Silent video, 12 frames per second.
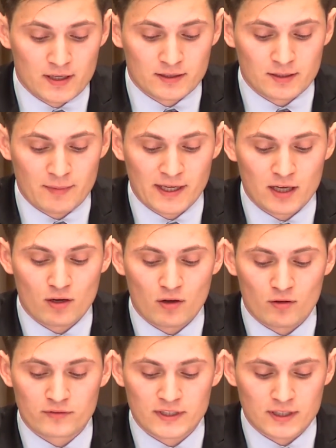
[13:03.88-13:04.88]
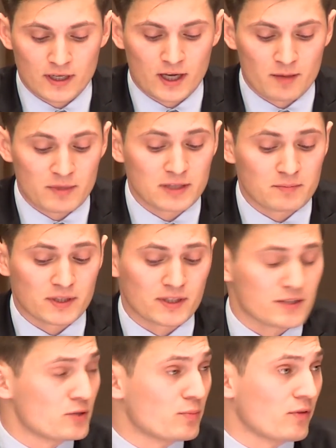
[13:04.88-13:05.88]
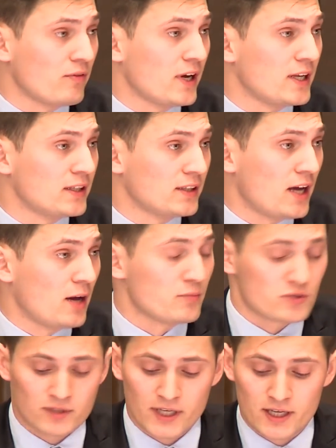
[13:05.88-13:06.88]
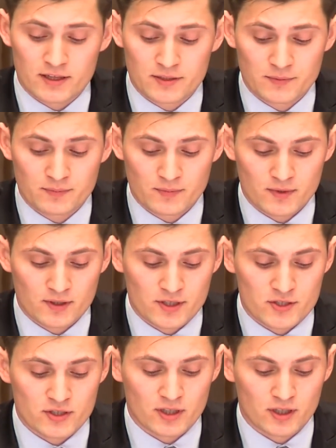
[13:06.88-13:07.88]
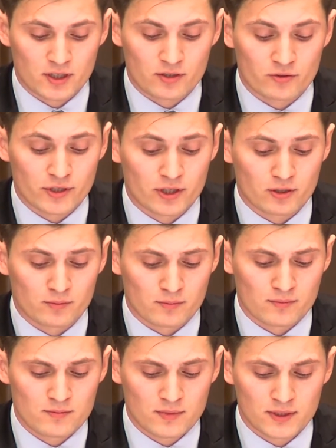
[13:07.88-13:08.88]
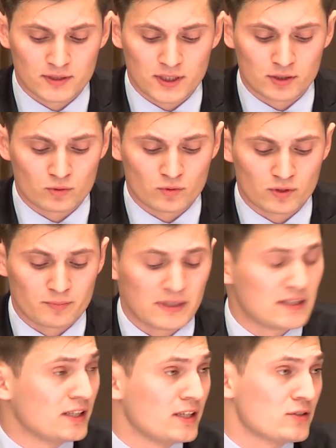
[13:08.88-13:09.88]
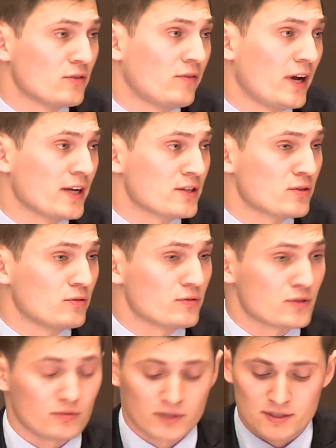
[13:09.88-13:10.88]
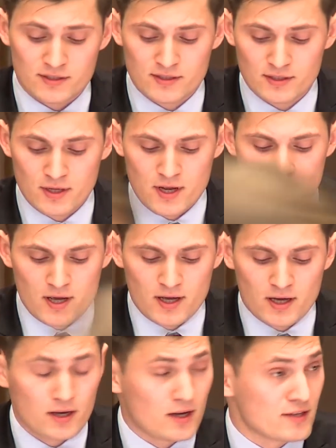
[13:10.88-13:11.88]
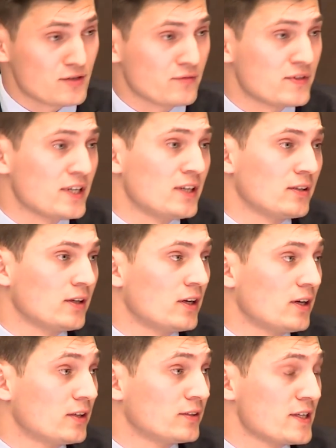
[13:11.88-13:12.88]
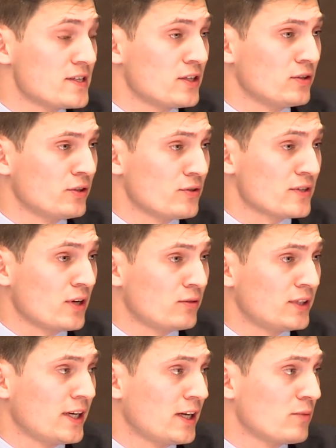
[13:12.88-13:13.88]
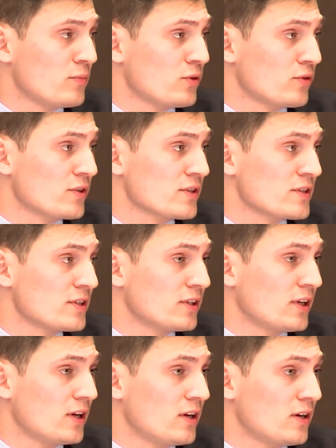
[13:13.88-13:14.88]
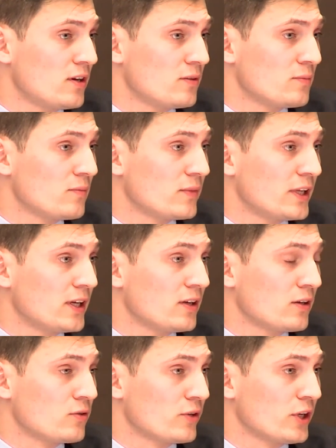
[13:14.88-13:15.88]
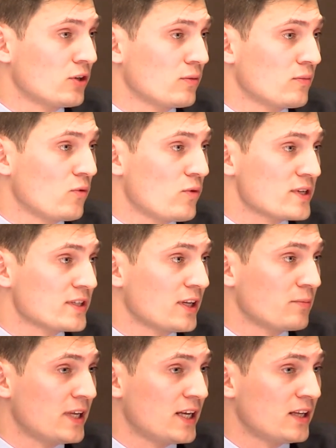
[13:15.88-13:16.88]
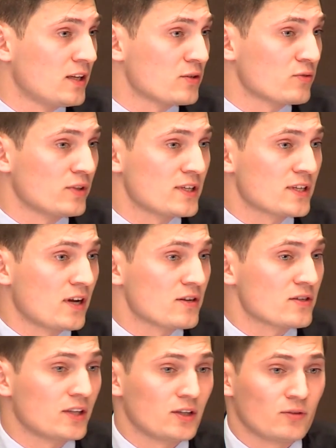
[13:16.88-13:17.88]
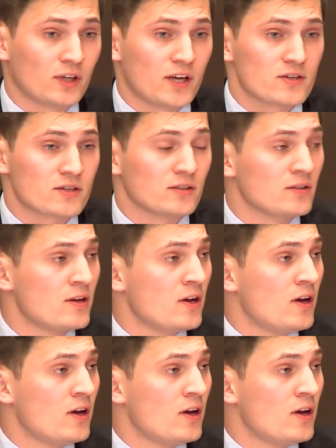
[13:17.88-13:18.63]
The main goal of the commitment is to provide an up-to-date digital curriculum that will meet the needs of high school students. As you've seen, they still use outdated computers. The curriculum wasn't updated, as we discussed in education,